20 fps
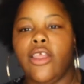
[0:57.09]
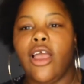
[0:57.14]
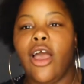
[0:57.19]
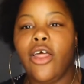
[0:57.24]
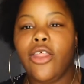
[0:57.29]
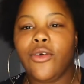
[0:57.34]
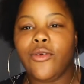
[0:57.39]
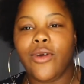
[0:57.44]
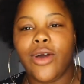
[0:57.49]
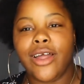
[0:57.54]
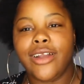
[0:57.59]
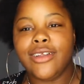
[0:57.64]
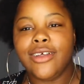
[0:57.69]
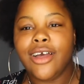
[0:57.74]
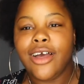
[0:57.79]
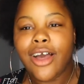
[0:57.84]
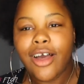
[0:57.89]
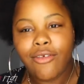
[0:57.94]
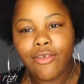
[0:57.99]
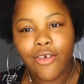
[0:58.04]
the other one,
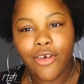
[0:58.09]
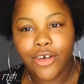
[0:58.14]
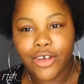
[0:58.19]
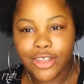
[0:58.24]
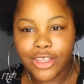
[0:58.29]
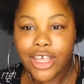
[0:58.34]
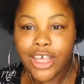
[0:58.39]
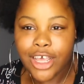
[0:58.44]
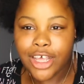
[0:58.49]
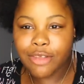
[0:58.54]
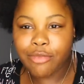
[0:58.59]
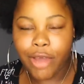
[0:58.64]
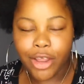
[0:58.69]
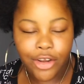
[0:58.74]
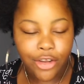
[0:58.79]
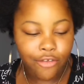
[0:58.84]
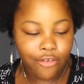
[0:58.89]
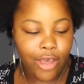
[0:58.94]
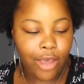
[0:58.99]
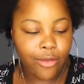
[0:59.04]
of course, is my
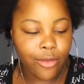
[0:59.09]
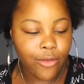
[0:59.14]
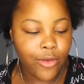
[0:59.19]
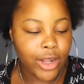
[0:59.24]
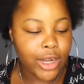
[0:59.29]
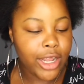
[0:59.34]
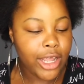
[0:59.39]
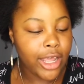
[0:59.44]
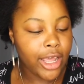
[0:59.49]
new favorite one,